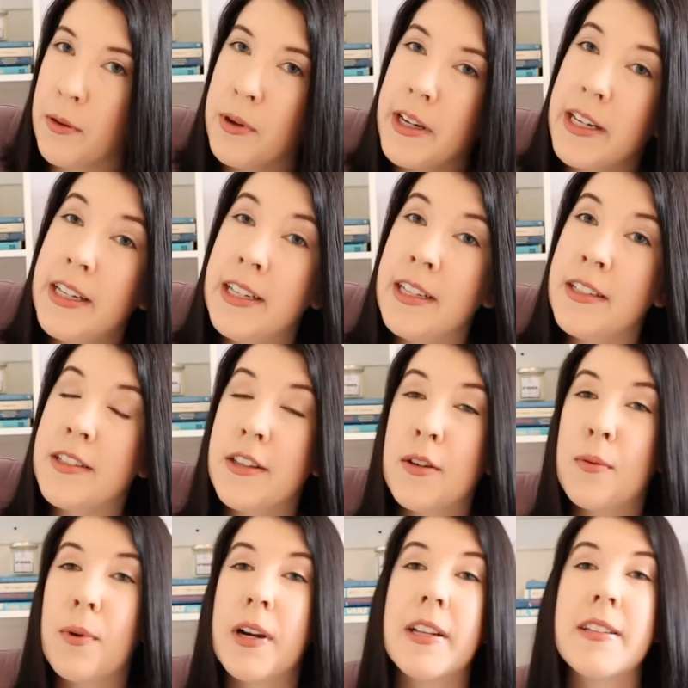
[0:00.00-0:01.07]
getting into the
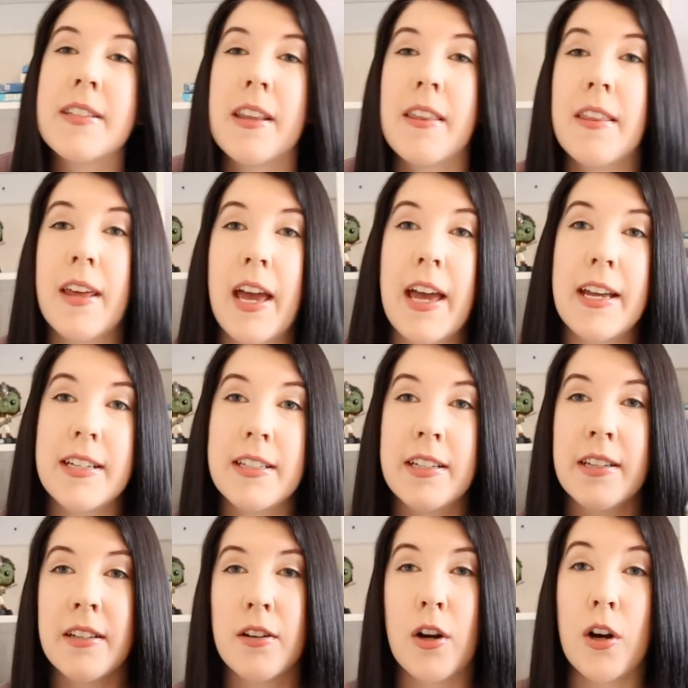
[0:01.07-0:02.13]
ones that
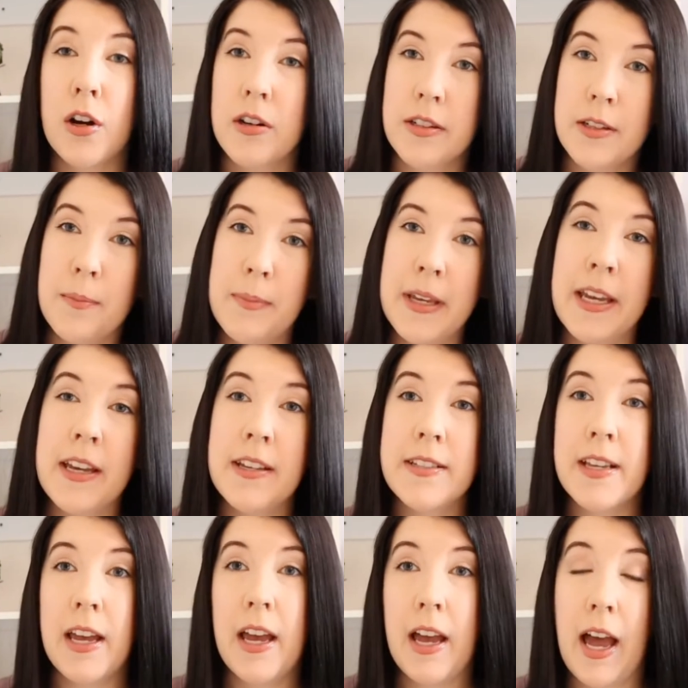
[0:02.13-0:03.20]
hurt, because
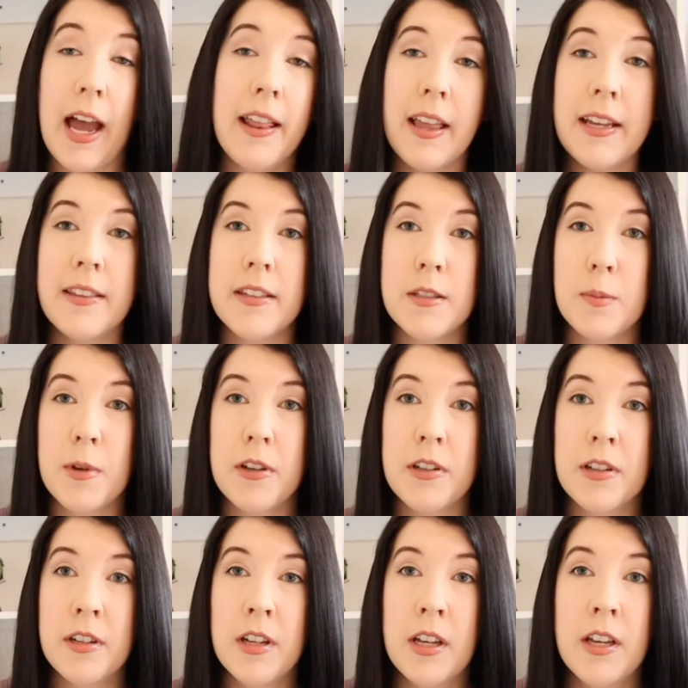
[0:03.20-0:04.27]
I like this book.
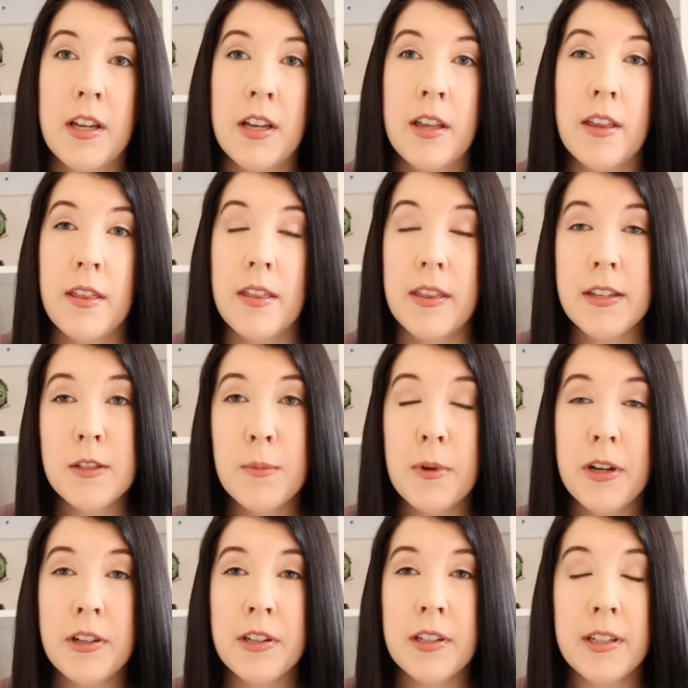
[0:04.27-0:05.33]
This
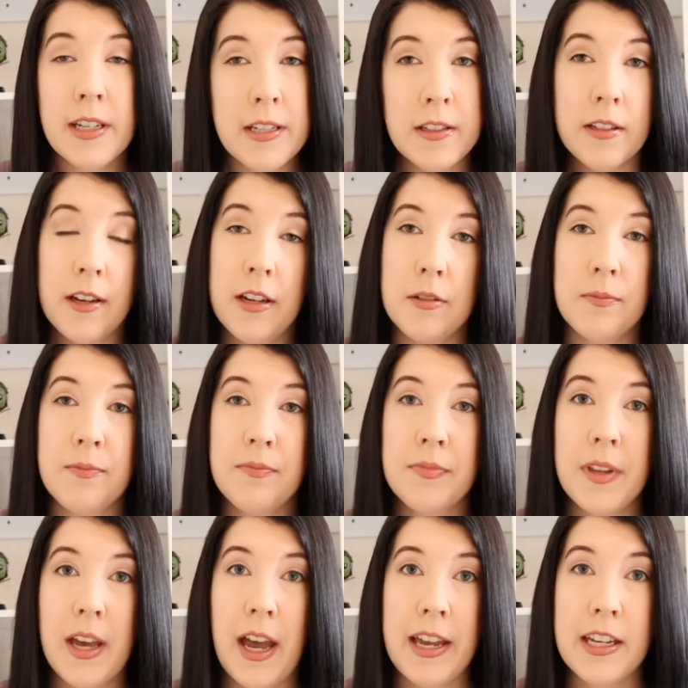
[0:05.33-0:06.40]
book is good.
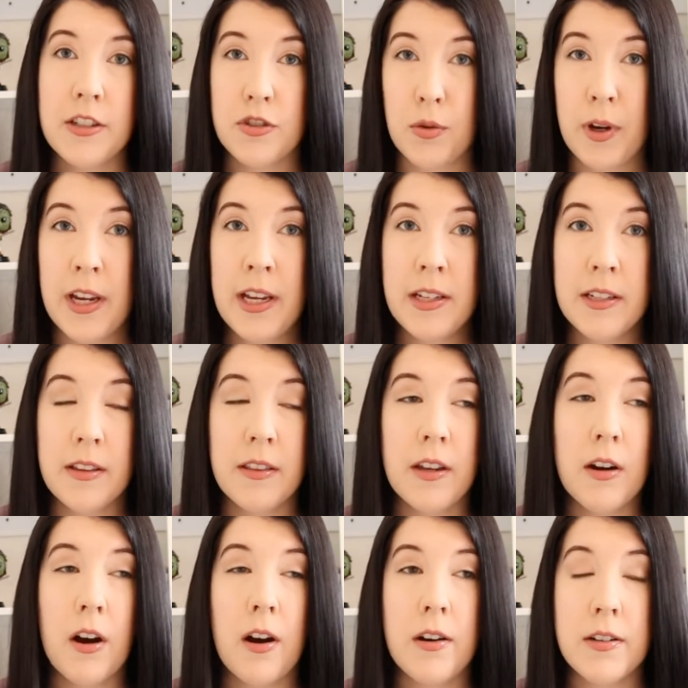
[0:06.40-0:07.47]
I enjoy it. There
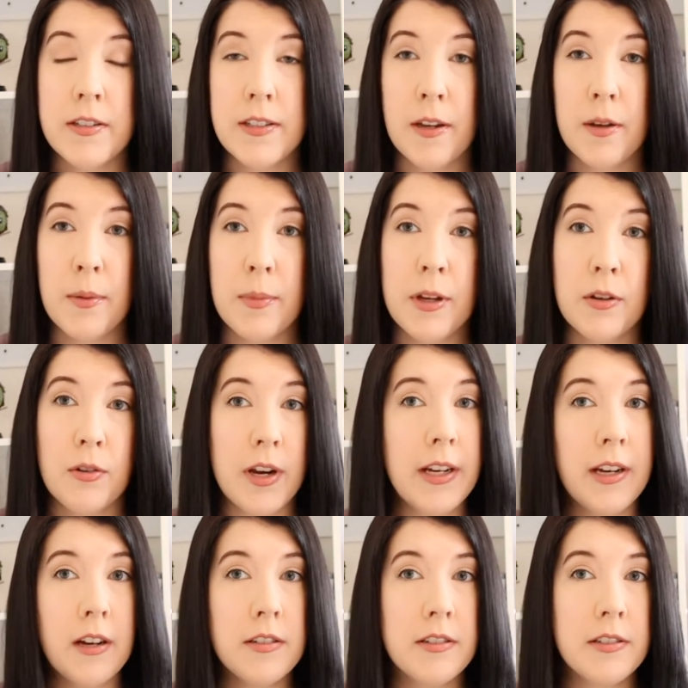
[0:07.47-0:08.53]
are some great
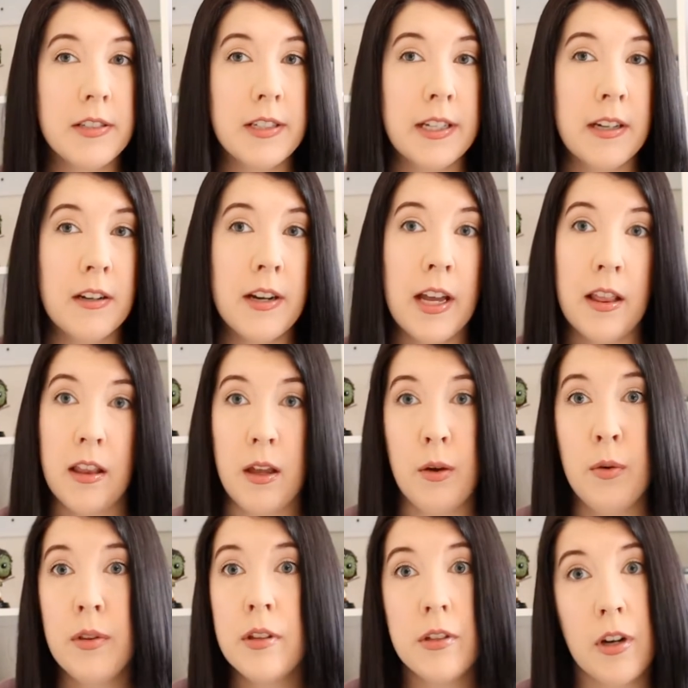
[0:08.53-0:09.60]
characters in here. Hello,
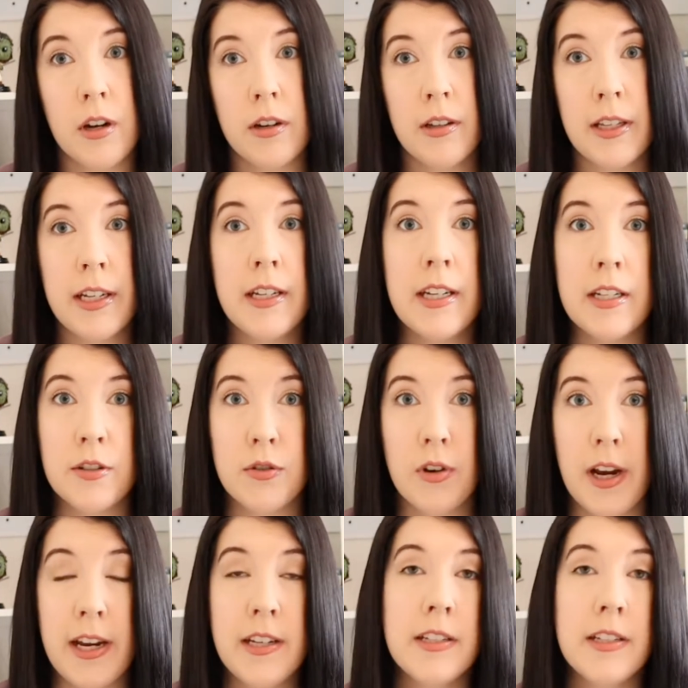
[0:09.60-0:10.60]
the Darkling, he's great.